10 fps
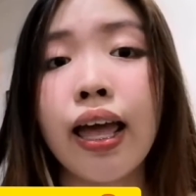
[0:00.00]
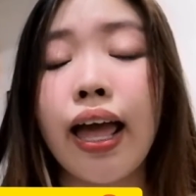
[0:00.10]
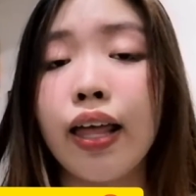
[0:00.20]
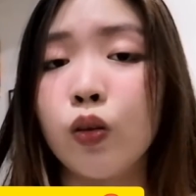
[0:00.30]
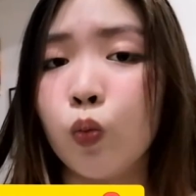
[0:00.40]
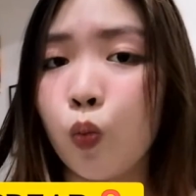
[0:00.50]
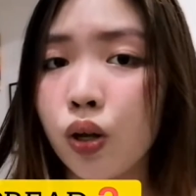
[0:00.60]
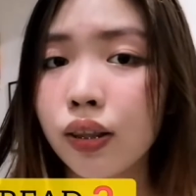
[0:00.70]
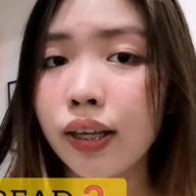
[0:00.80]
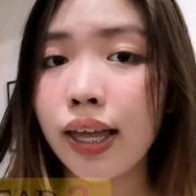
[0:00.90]
and
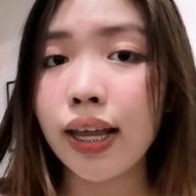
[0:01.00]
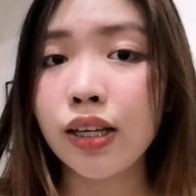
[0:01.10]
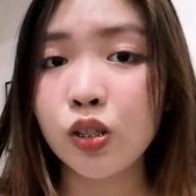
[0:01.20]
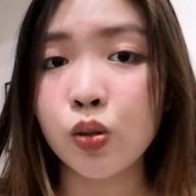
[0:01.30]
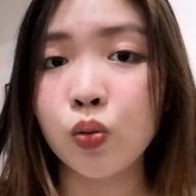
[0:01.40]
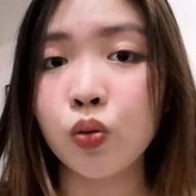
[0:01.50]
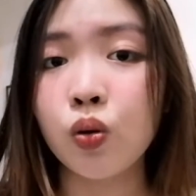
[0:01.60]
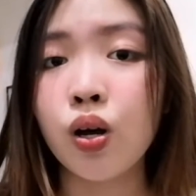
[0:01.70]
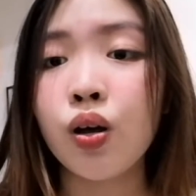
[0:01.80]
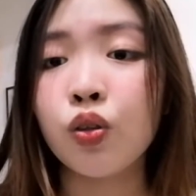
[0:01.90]
what can I do
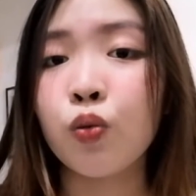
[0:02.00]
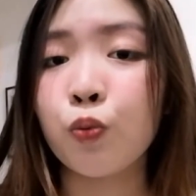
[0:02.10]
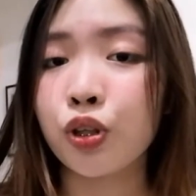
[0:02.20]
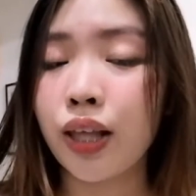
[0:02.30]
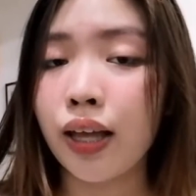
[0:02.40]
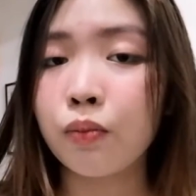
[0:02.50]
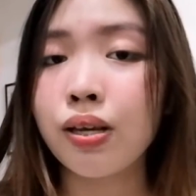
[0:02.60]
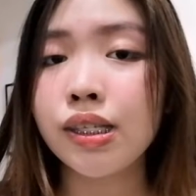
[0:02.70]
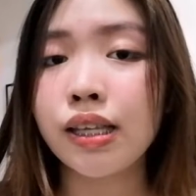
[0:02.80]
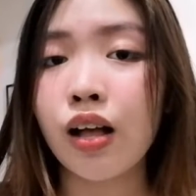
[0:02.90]
to protect
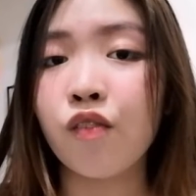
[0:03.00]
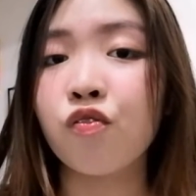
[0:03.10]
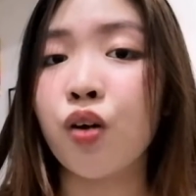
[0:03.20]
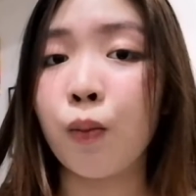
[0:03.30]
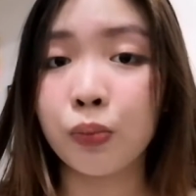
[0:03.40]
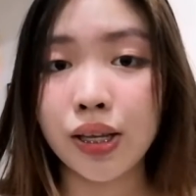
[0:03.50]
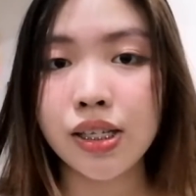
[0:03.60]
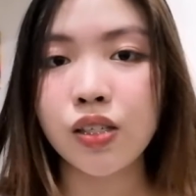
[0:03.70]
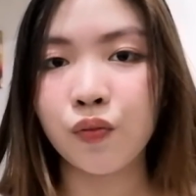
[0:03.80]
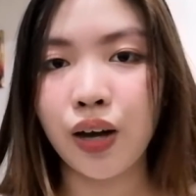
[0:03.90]
myself from
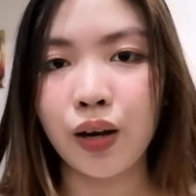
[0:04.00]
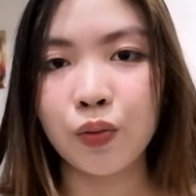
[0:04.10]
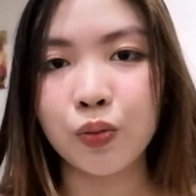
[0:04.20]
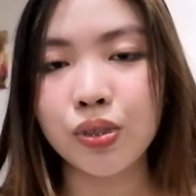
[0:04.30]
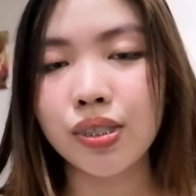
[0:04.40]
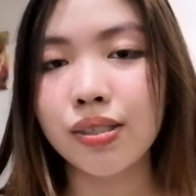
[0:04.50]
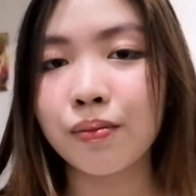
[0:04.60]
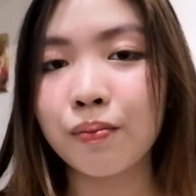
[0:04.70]
this virus.